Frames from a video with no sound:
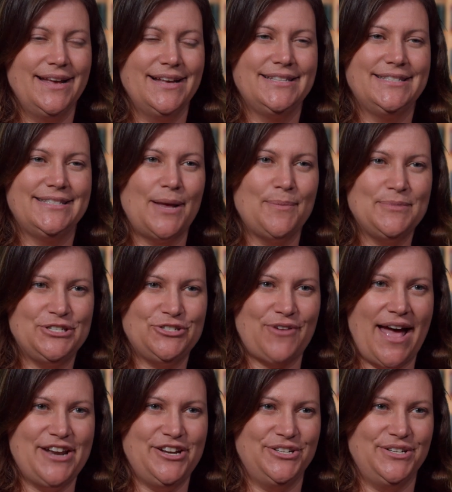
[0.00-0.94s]
Some
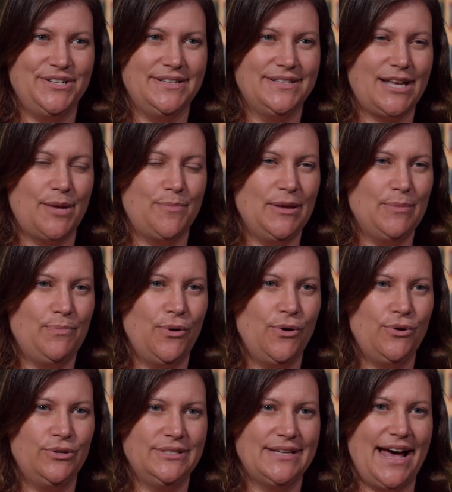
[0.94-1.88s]
strategies can be
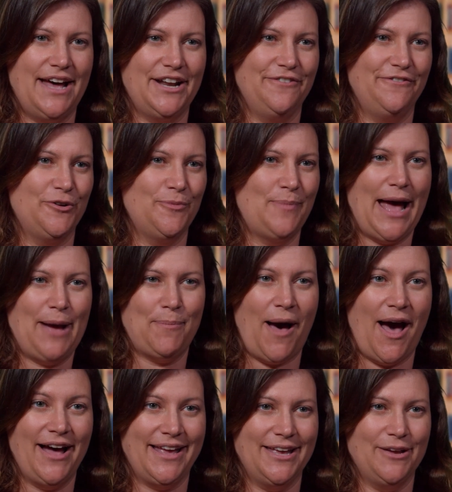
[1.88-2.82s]
pulled out of your back
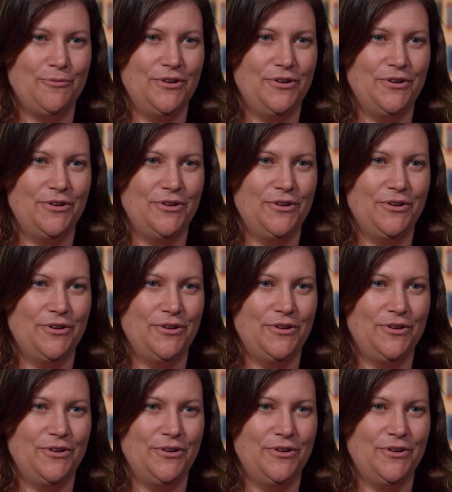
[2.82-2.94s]
pocket